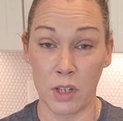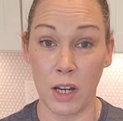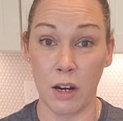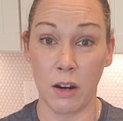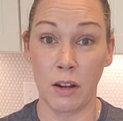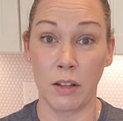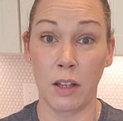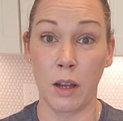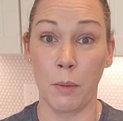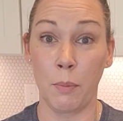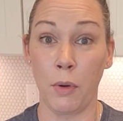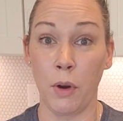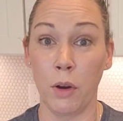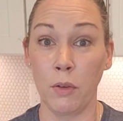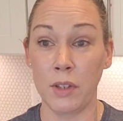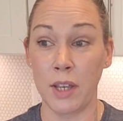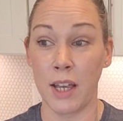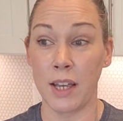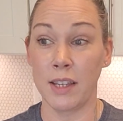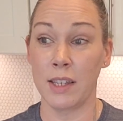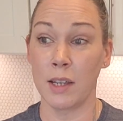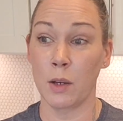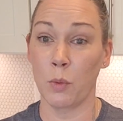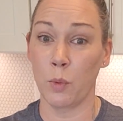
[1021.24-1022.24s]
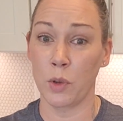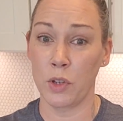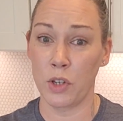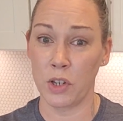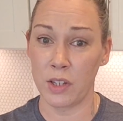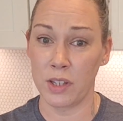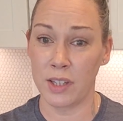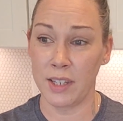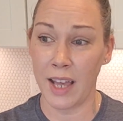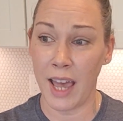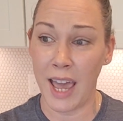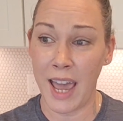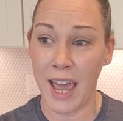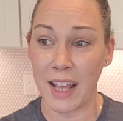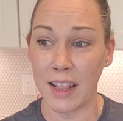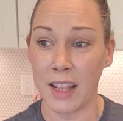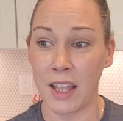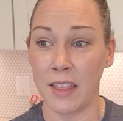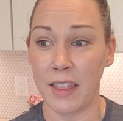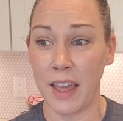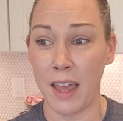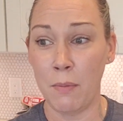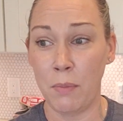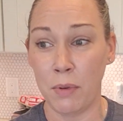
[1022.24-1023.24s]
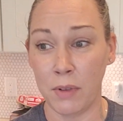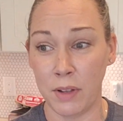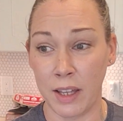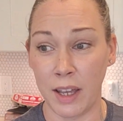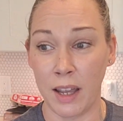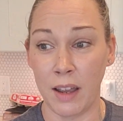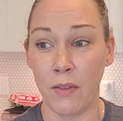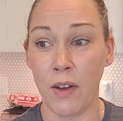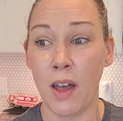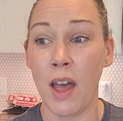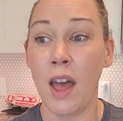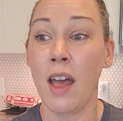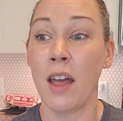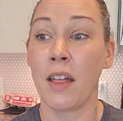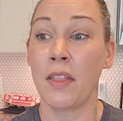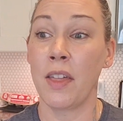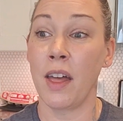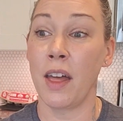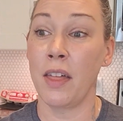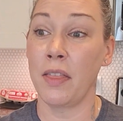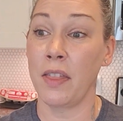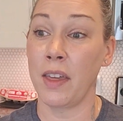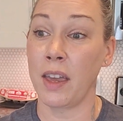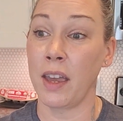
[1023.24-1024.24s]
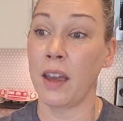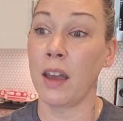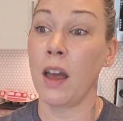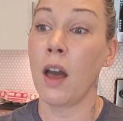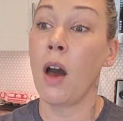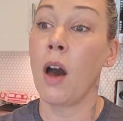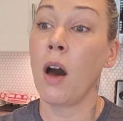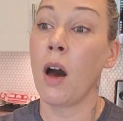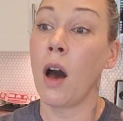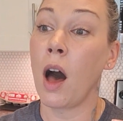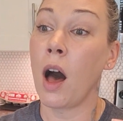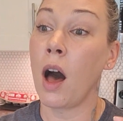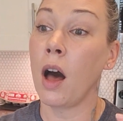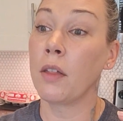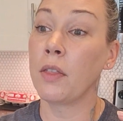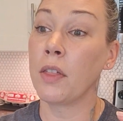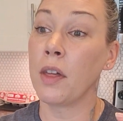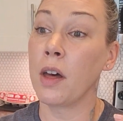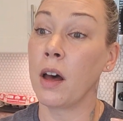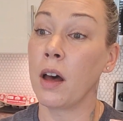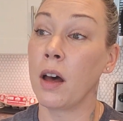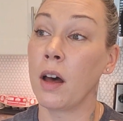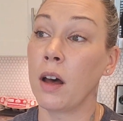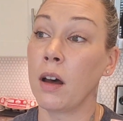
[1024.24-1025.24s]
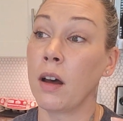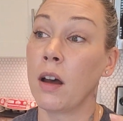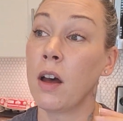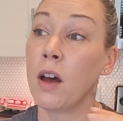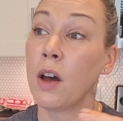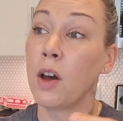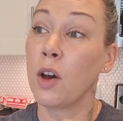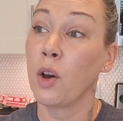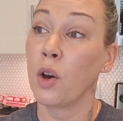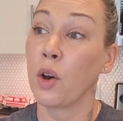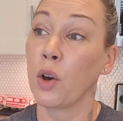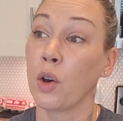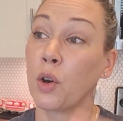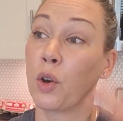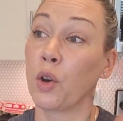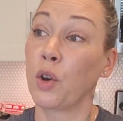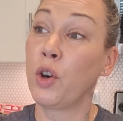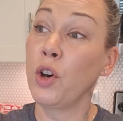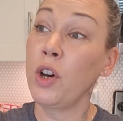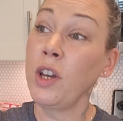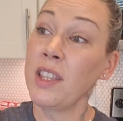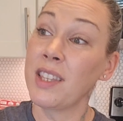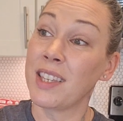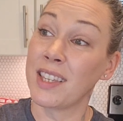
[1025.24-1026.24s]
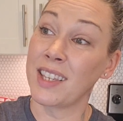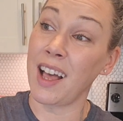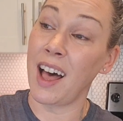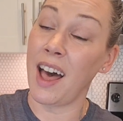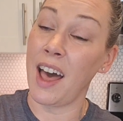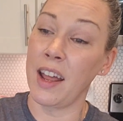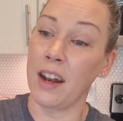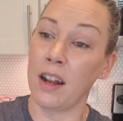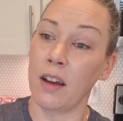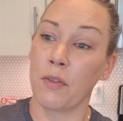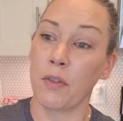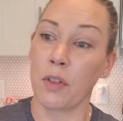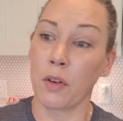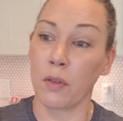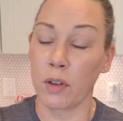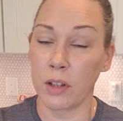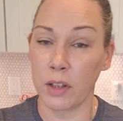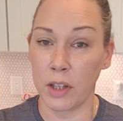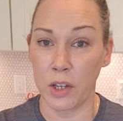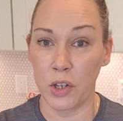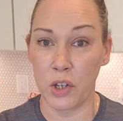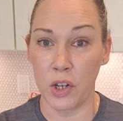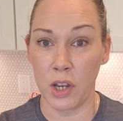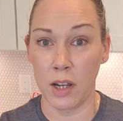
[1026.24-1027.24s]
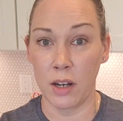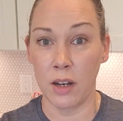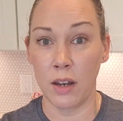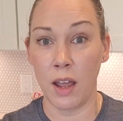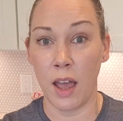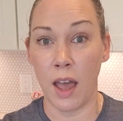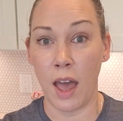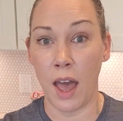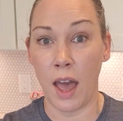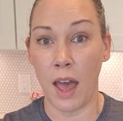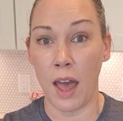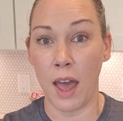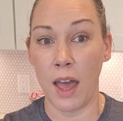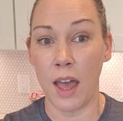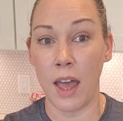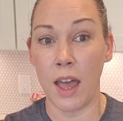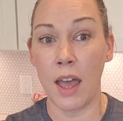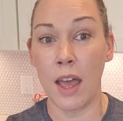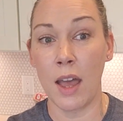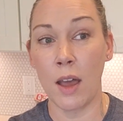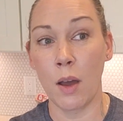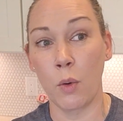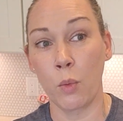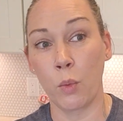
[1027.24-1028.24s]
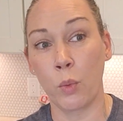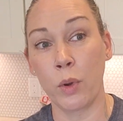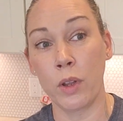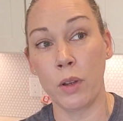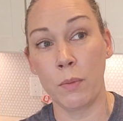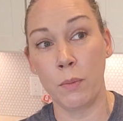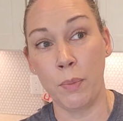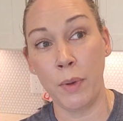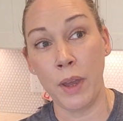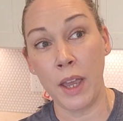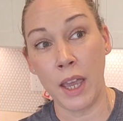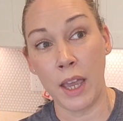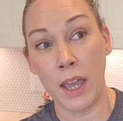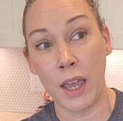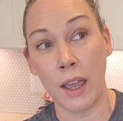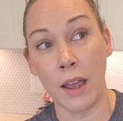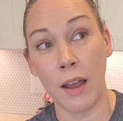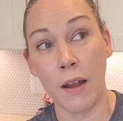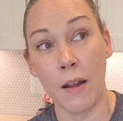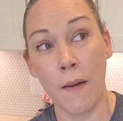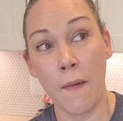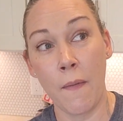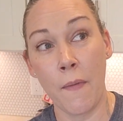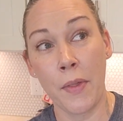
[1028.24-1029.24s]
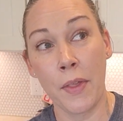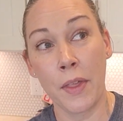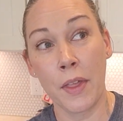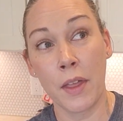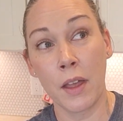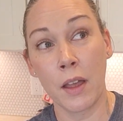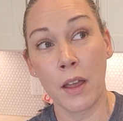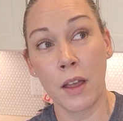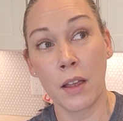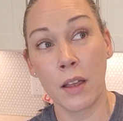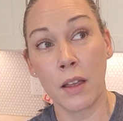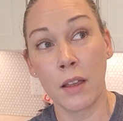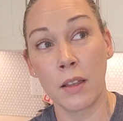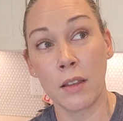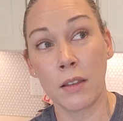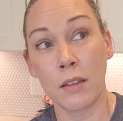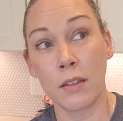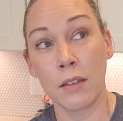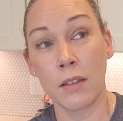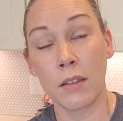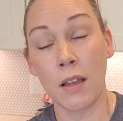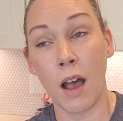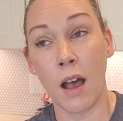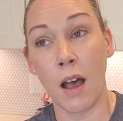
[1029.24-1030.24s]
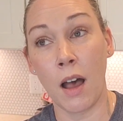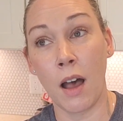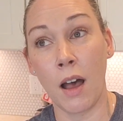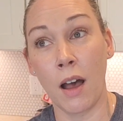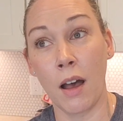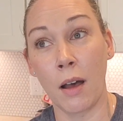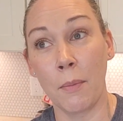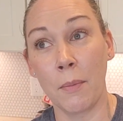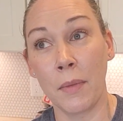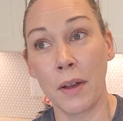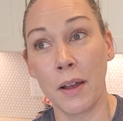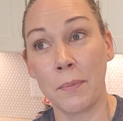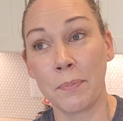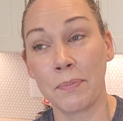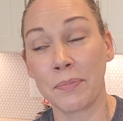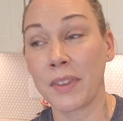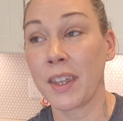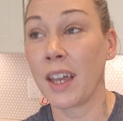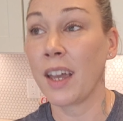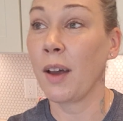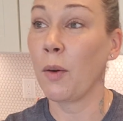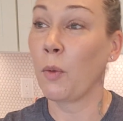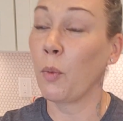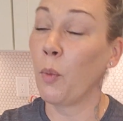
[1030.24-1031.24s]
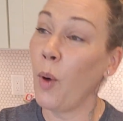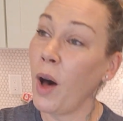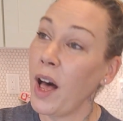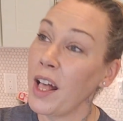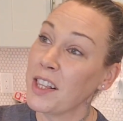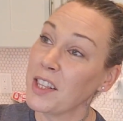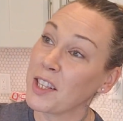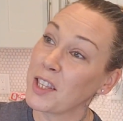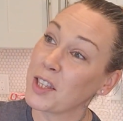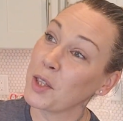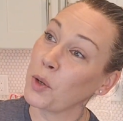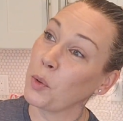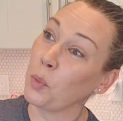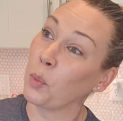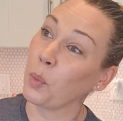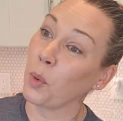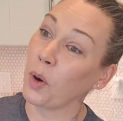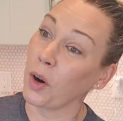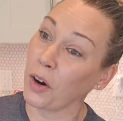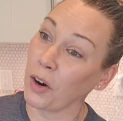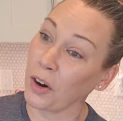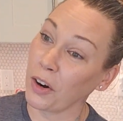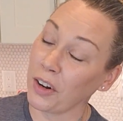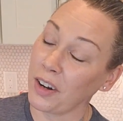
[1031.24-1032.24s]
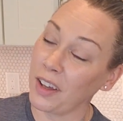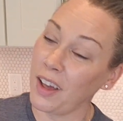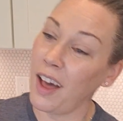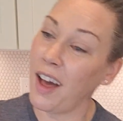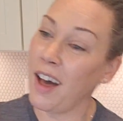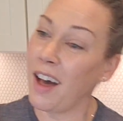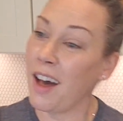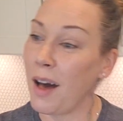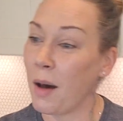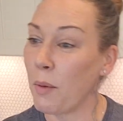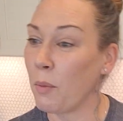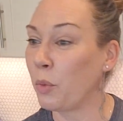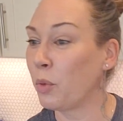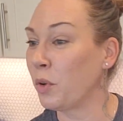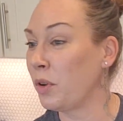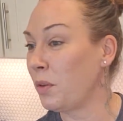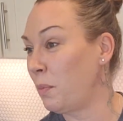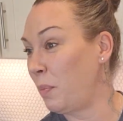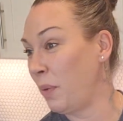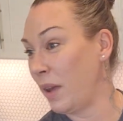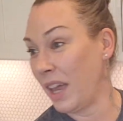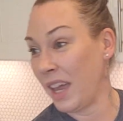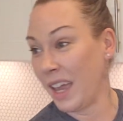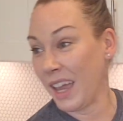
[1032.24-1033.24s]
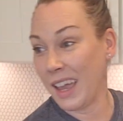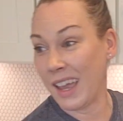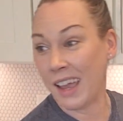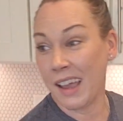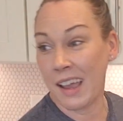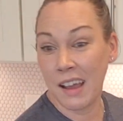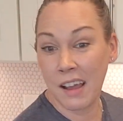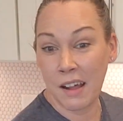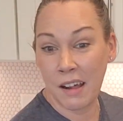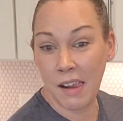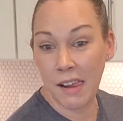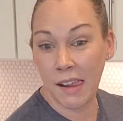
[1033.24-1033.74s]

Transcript: during their protesting, which is saying that they believe that the the good side of the religion would be um, what's the word? Uh, would be